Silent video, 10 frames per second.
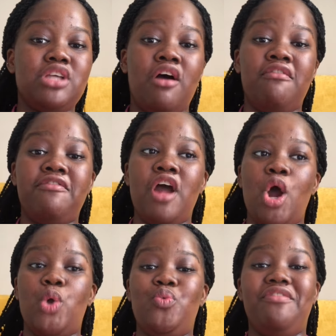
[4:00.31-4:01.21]
of
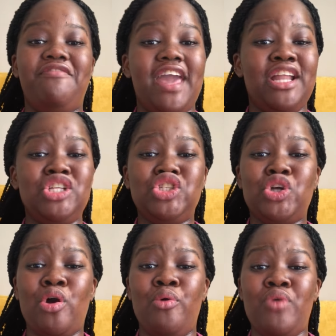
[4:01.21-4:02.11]

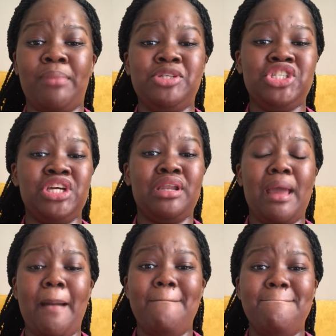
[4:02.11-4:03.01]
revenge, corruption,
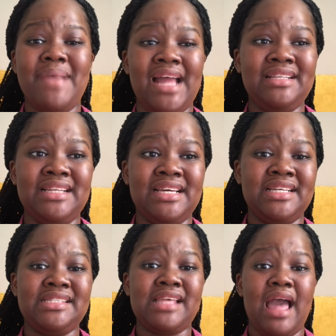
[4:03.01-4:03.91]

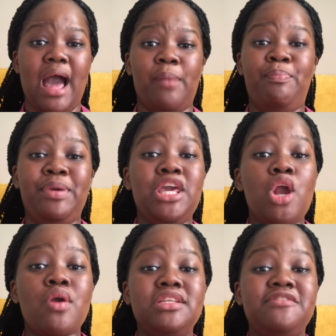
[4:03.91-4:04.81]
madness,
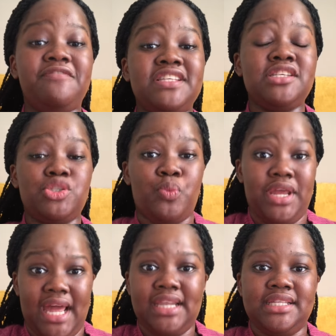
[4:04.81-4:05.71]
appearance versus
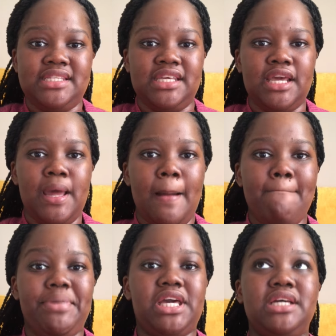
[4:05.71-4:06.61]
reality,
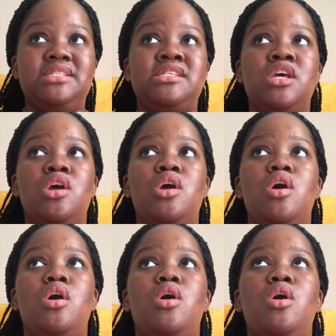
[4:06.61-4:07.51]
because
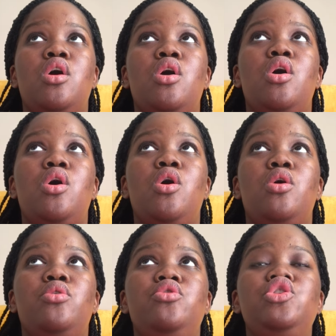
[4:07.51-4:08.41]

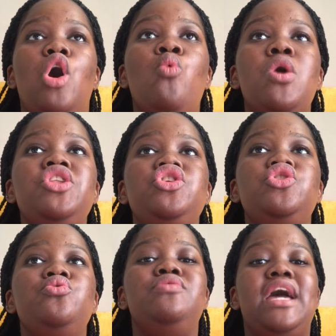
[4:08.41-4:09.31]
no one
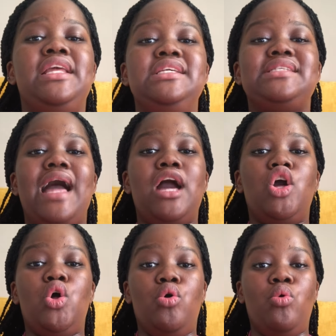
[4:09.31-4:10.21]
knew that his
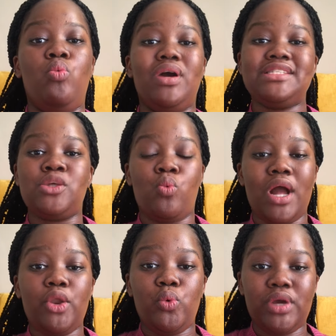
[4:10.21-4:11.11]
uncle was the
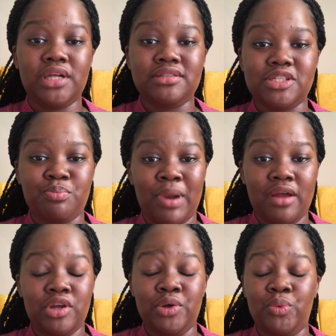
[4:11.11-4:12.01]
one who
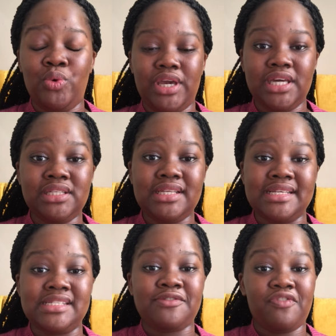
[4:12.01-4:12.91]
killed
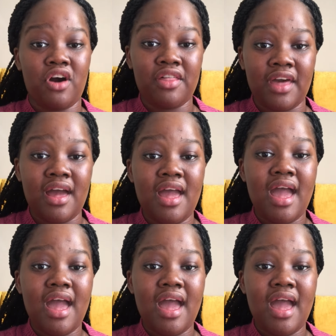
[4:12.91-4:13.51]
his father